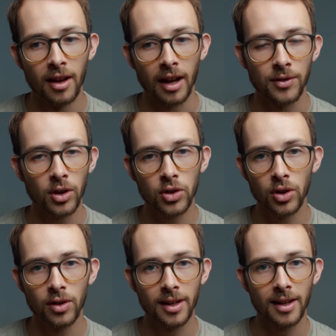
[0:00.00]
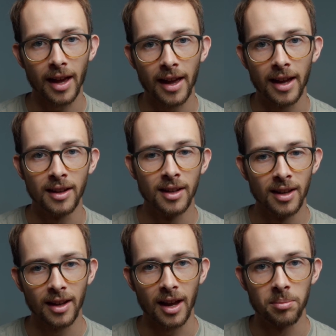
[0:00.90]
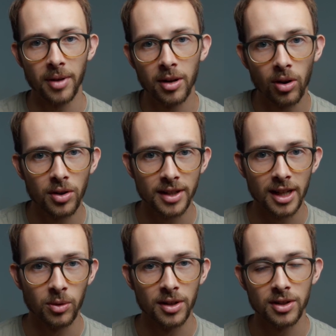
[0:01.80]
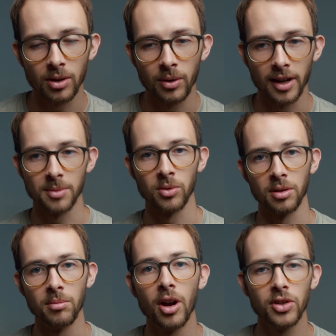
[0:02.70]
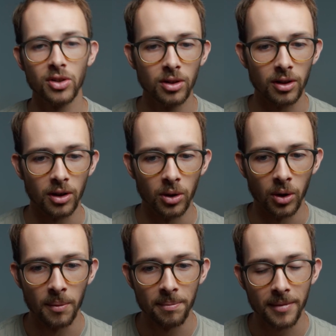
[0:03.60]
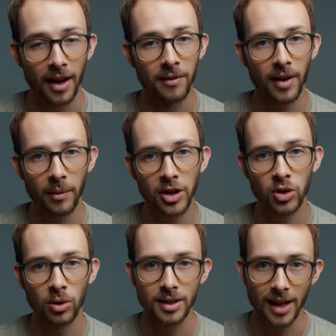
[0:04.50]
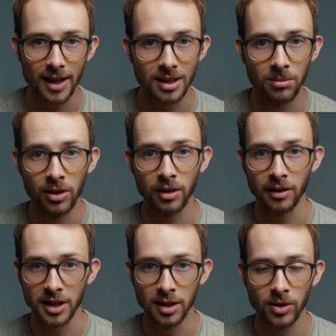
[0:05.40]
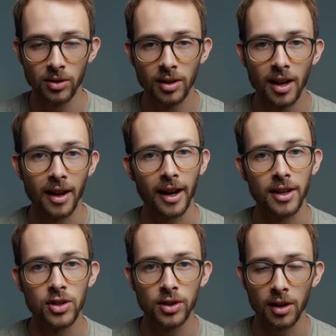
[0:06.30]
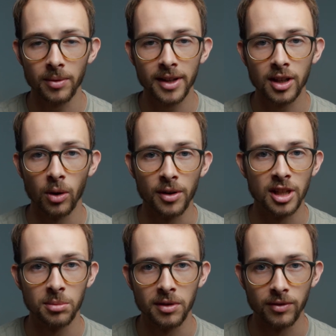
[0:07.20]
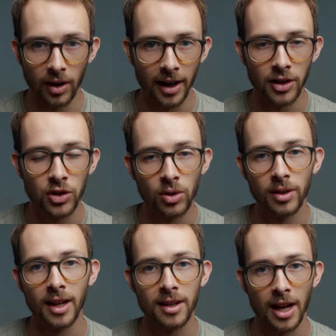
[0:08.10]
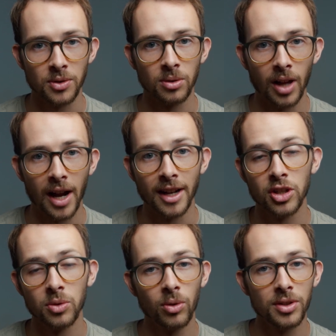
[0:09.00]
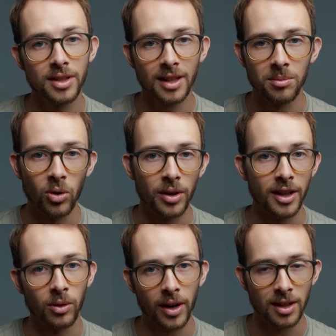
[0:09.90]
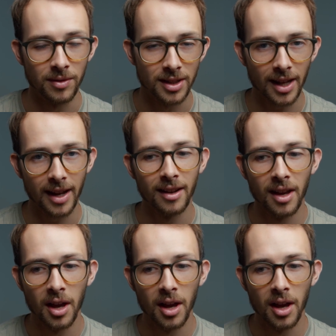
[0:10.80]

If you're shooting a B-roll sequence or a small commercial or a very short testimonial or interview, it's generally going to be fine shooting in natural lighting towards the morning or end of the day.